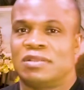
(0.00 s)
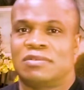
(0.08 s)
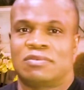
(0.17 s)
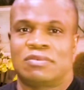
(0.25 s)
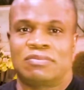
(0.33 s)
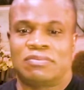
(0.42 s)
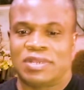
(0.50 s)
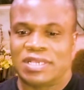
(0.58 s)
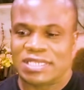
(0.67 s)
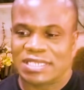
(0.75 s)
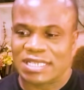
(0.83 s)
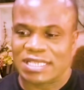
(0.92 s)

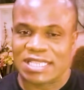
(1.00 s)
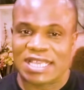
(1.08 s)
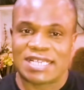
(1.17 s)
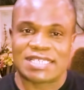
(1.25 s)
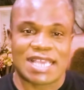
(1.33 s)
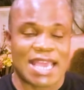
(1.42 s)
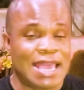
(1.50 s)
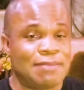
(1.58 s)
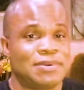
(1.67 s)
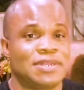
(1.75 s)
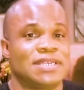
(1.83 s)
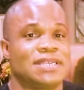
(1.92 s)
recent things
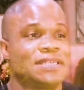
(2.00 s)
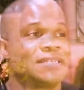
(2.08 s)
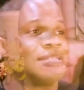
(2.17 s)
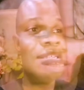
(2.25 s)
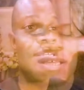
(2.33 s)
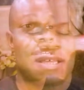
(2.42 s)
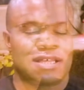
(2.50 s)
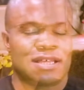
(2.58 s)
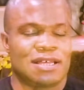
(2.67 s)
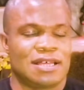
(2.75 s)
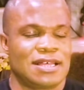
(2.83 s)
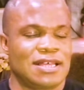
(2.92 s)
happening.
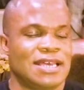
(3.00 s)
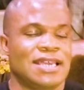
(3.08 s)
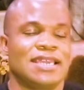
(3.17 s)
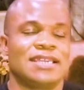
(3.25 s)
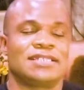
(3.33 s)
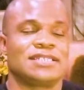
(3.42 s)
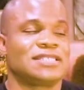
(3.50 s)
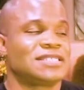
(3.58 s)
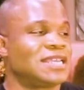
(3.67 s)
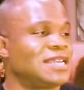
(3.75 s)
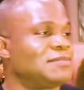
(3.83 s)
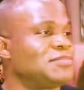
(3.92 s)
I hate to
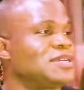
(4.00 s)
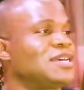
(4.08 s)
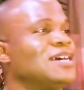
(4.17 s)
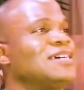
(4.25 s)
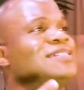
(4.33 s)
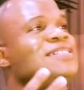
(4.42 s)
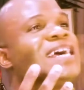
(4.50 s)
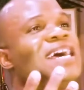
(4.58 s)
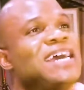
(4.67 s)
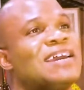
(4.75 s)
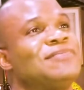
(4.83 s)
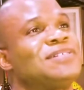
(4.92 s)
say it because
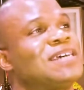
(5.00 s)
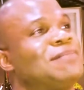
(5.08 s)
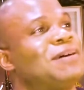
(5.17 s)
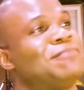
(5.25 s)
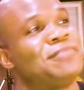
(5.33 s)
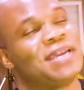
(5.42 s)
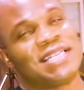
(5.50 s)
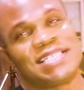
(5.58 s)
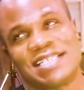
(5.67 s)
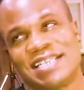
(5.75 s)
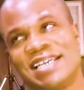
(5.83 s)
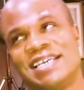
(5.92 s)
every time I
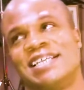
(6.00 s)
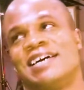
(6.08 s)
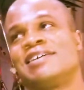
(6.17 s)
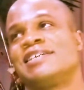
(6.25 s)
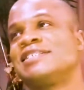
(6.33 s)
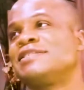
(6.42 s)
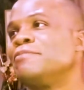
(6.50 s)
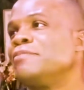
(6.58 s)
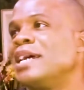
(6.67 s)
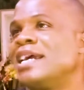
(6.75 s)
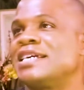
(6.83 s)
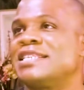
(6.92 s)
mention it, I get some
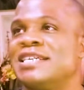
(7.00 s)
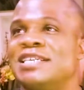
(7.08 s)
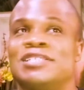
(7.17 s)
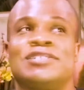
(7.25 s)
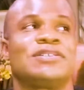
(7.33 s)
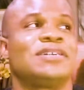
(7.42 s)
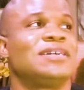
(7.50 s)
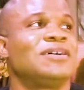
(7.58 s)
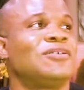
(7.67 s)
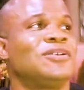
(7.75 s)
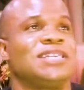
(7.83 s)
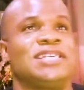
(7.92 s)
backlash
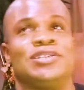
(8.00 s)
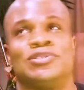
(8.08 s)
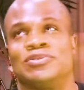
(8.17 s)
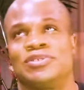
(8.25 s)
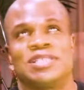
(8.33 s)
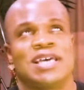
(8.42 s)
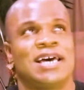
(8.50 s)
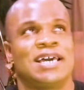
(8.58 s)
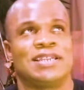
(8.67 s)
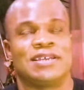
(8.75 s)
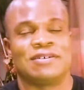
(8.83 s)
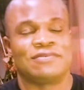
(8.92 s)
on either
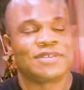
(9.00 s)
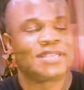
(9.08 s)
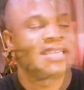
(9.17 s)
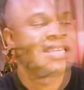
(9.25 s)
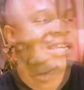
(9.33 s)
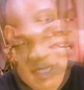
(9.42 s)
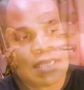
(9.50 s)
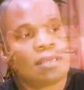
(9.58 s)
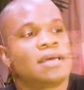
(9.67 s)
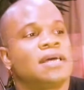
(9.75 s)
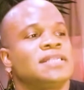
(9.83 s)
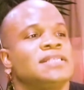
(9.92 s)
side of it.
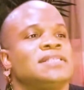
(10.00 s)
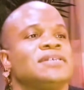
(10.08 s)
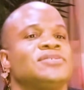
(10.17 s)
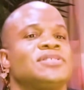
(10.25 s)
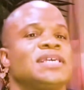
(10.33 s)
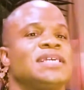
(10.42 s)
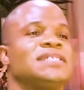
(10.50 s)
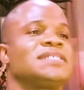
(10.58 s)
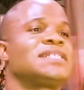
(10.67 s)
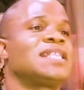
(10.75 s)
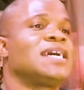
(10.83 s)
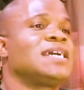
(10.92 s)
There's
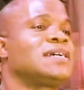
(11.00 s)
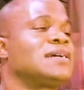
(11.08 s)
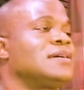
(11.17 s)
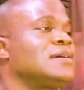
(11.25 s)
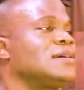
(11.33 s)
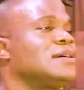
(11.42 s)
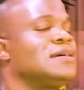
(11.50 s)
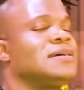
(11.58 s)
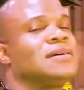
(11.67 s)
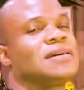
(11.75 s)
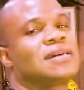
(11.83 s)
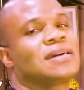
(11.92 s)
things like
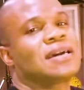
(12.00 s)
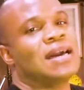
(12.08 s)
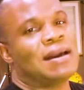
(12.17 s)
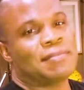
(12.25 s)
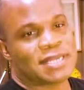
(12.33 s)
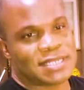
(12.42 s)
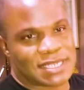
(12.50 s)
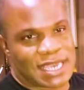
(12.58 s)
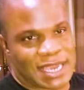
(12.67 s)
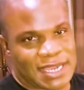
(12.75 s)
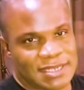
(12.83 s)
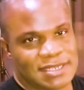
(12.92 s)

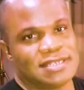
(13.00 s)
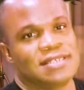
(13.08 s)
Comicsgate,